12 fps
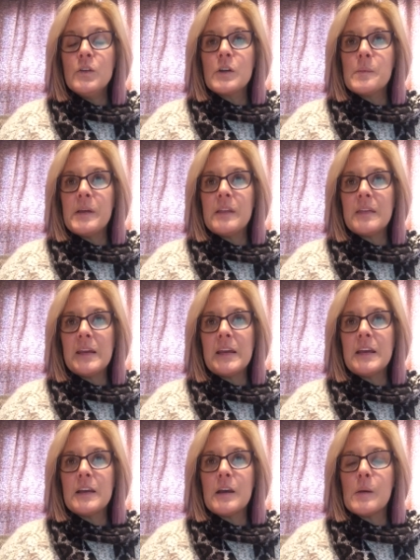going to be
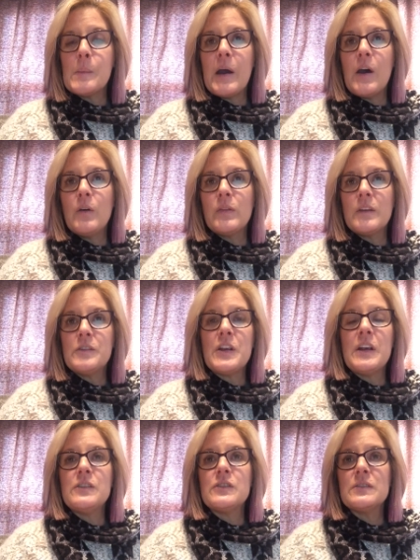thinking about the
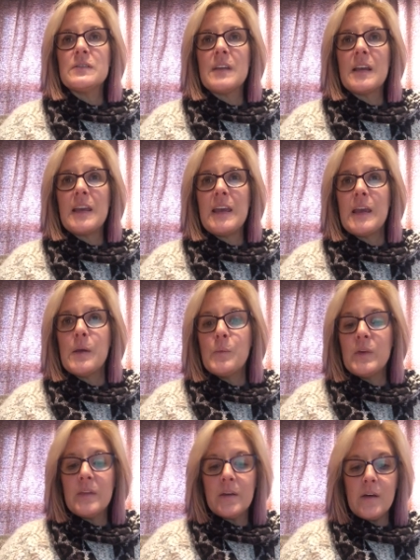changes that came
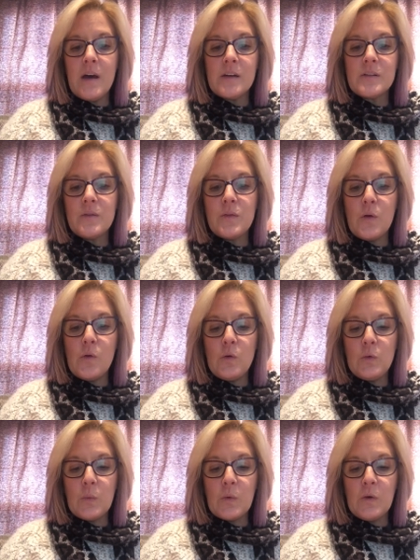with the clash of the
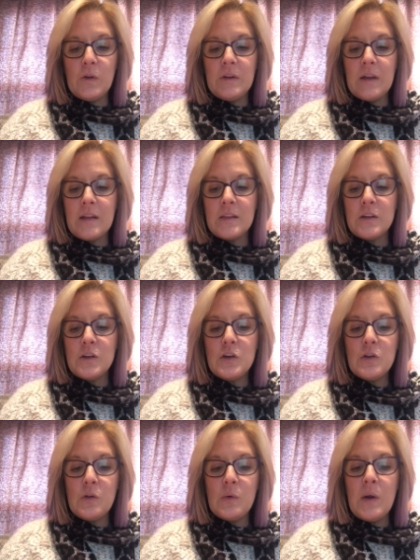old world and the
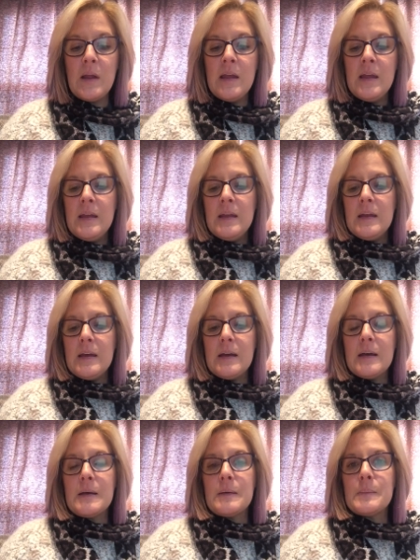new,
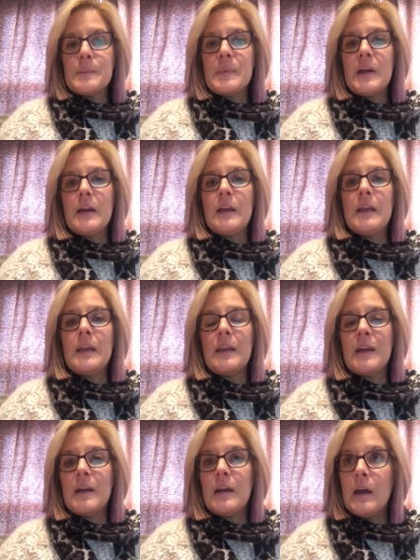
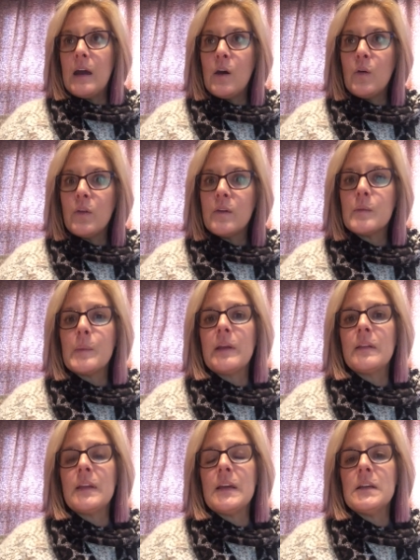and how this
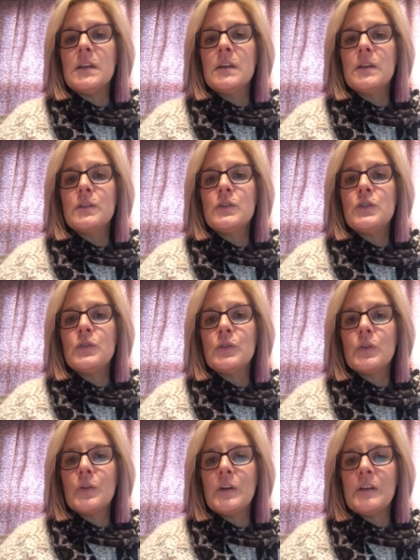might lead to
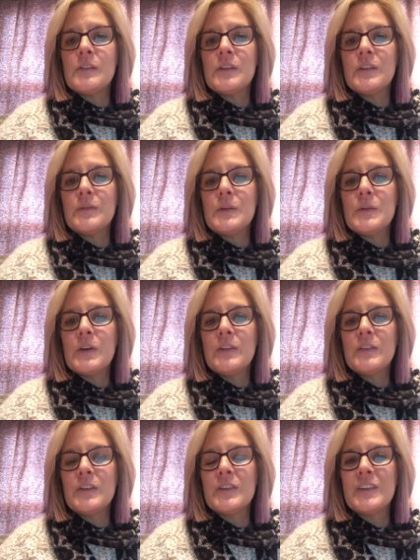the creation of new
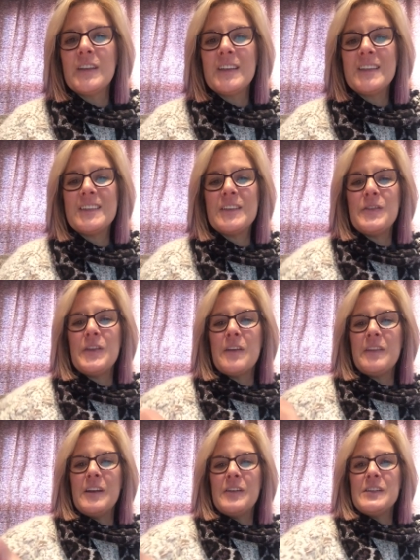cultures. So if you
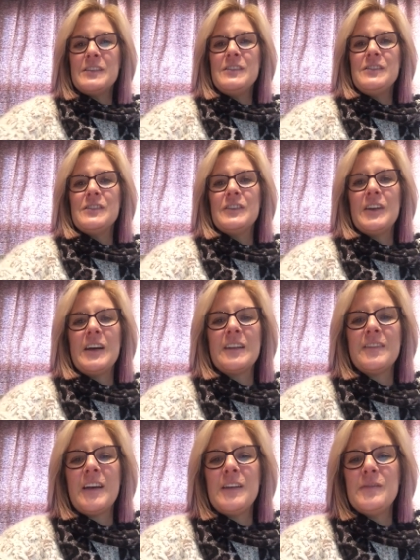have any questions, you know how to
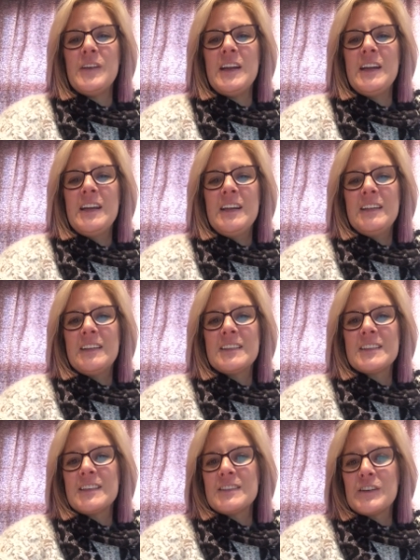find me.
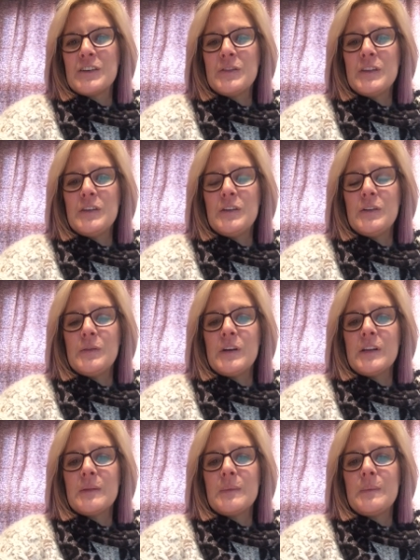Let's get started with Unit 1.